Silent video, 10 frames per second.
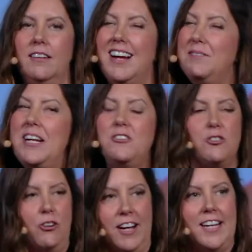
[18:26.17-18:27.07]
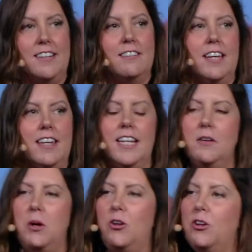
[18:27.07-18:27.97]
I'm not trying to say that I'm
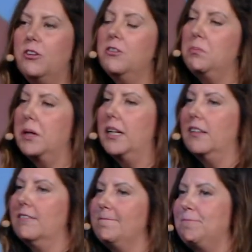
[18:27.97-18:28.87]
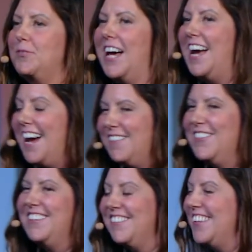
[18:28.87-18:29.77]
old, but I have
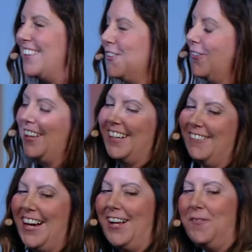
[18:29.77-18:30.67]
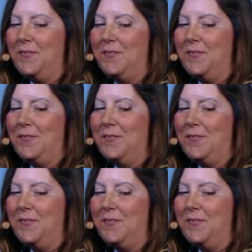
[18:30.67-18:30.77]
been doing this for a little while.